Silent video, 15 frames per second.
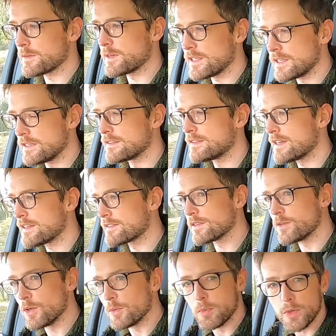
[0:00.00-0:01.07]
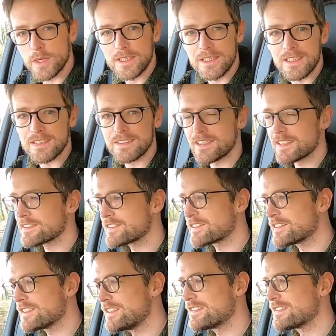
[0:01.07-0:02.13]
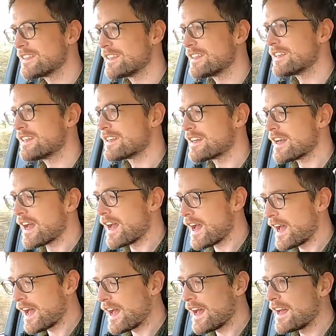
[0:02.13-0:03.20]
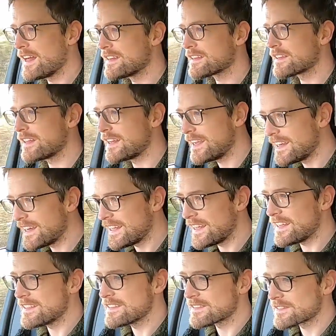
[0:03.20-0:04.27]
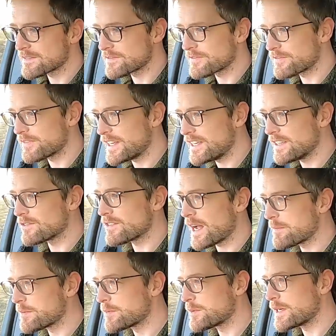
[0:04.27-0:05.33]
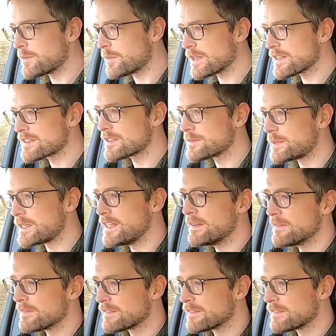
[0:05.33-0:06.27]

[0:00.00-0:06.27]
well, that's the whole point of this exercise. And it is fairly rapid when it wants to be.